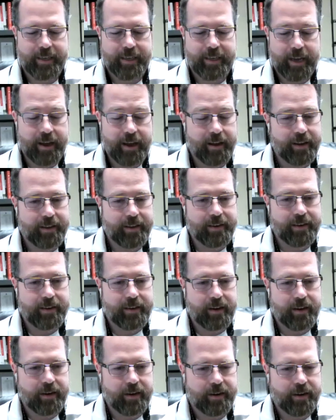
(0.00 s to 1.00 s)
Yeah. And
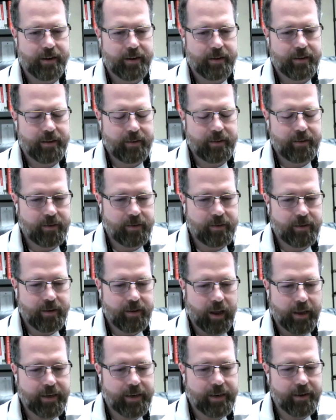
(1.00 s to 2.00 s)

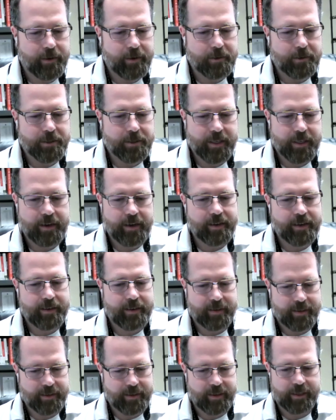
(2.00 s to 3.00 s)
I didn't understand it
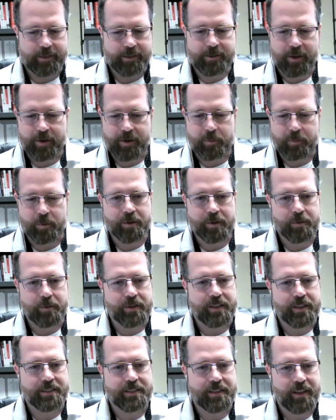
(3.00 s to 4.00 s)
until I started working
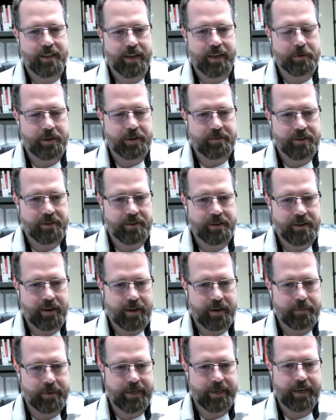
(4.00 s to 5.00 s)
with Clyde Weaver.
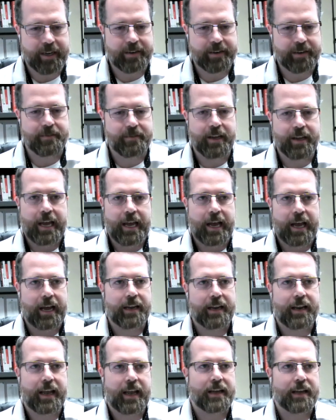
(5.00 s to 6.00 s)
I mean,
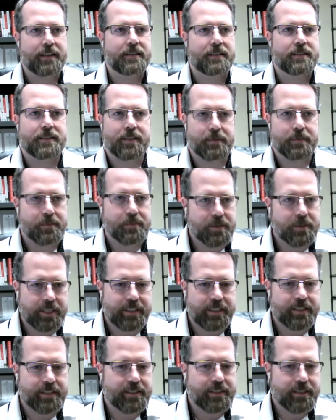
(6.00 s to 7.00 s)
I'd had some
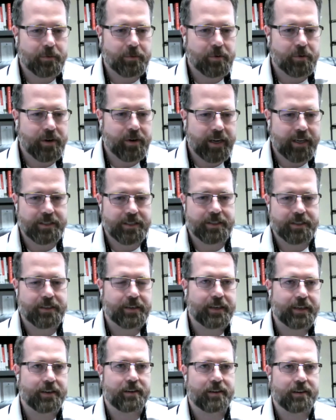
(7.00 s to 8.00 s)
cheeses that were aged. You
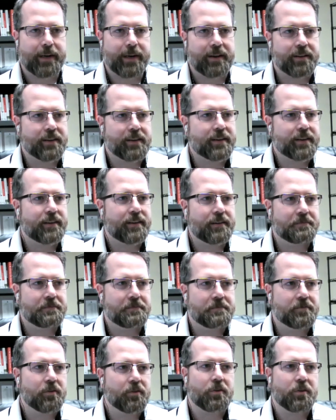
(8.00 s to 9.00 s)
hear about like a
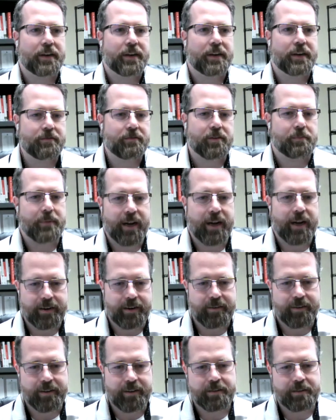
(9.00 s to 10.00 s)
4-year Vermont
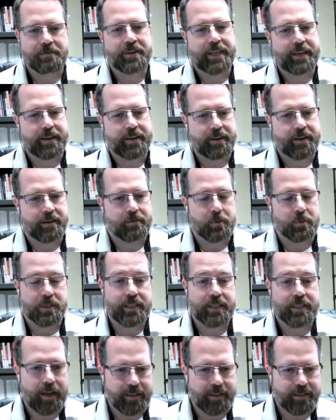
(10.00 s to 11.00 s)
or a 3-year
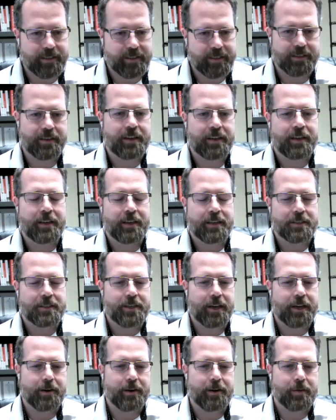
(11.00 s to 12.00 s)
Wisconsin
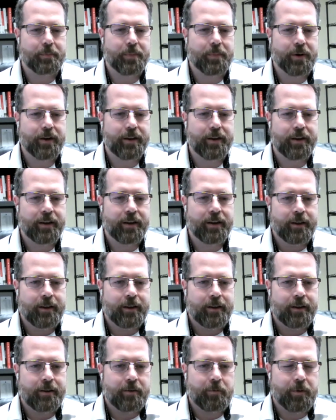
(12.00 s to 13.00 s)
cheddar. But
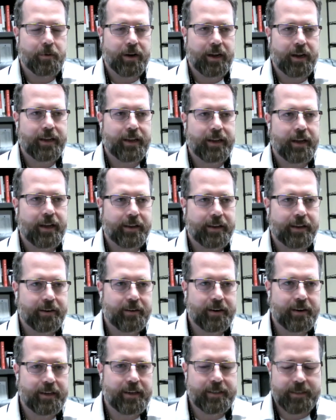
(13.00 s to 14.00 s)
when I got here
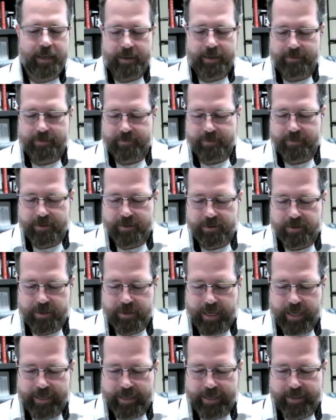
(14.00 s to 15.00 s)
and I kind of
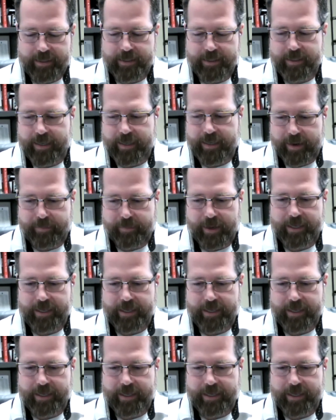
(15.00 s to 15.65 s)
taste side by